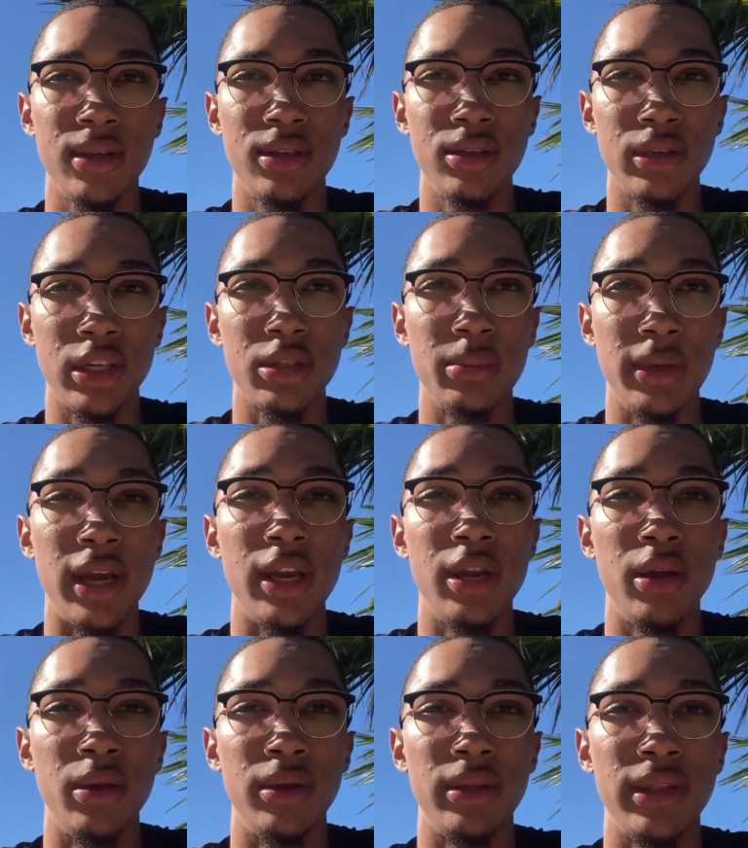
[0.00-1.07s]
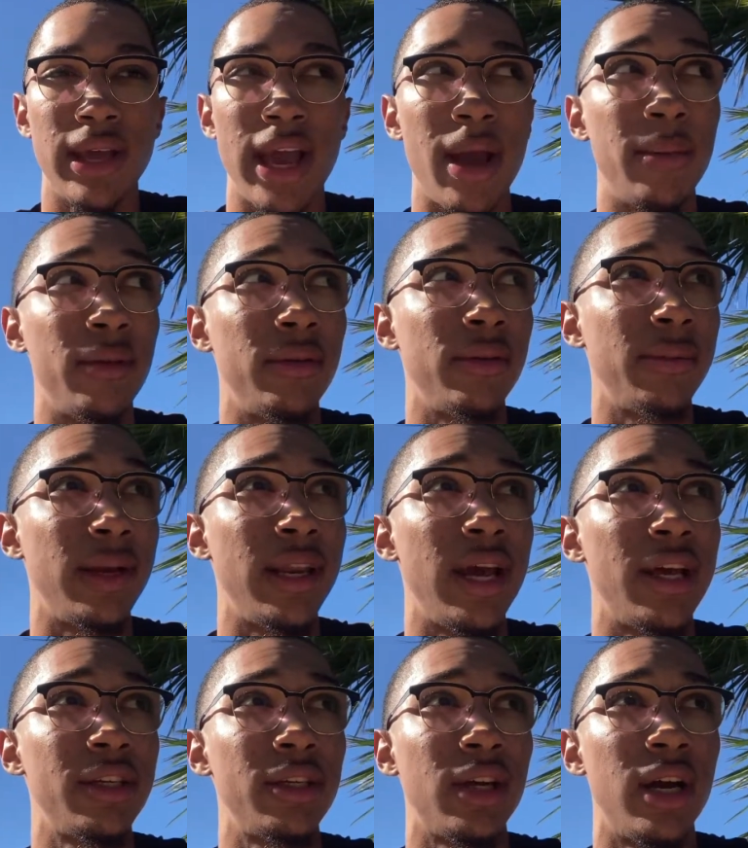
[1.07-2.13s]
Trust me, I know. That happened my
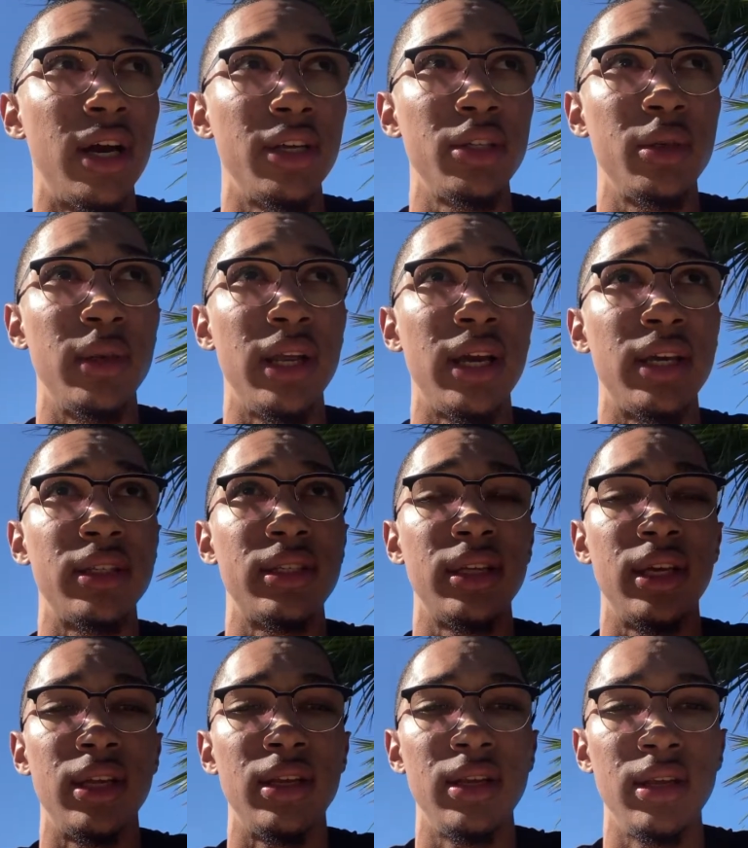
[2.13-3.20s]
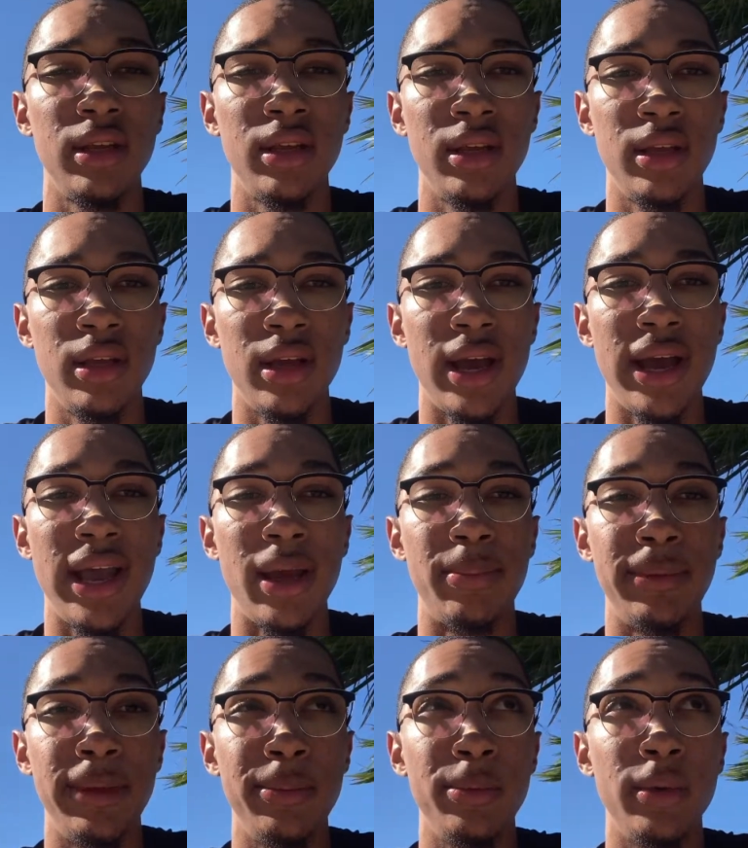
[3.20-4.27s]
last year of high school. Like I said, I
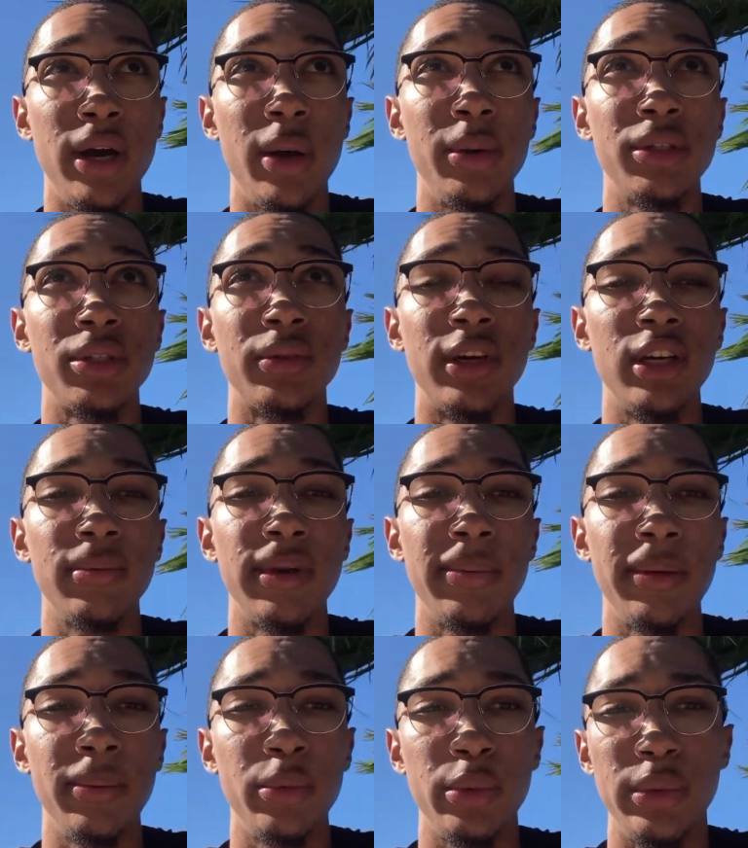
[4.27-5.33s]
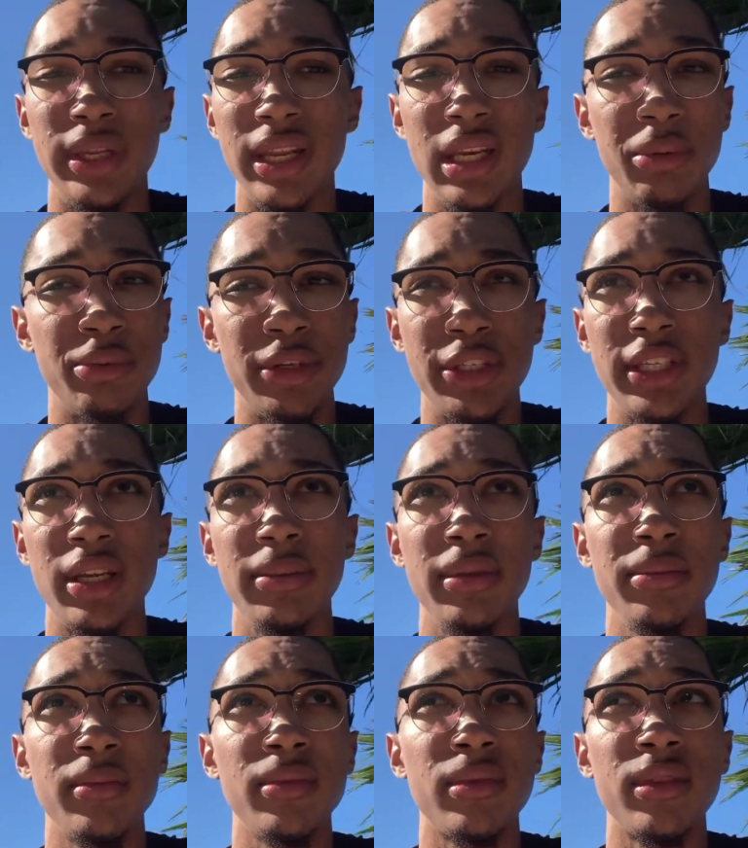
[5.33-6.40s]
was surrounded by people who didn't appreciate me,
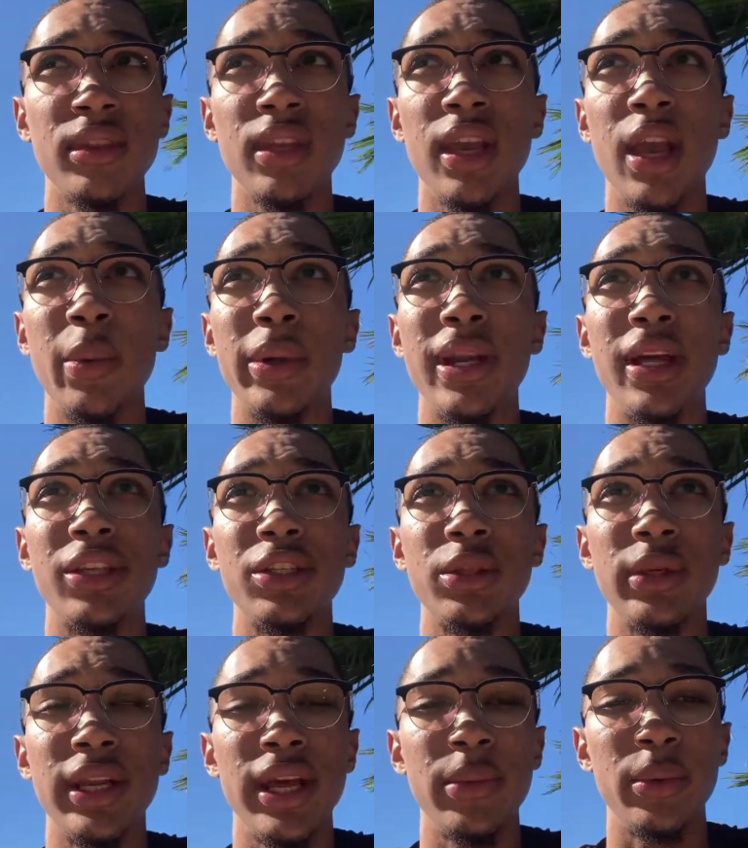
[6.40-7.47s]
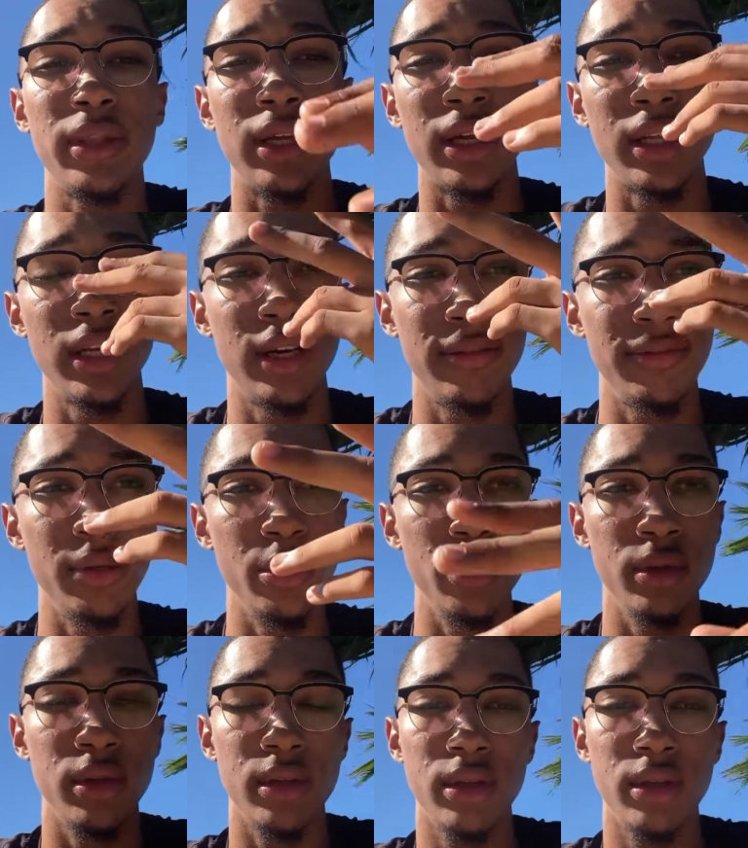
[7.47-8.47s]
and when I saw that with a clear view,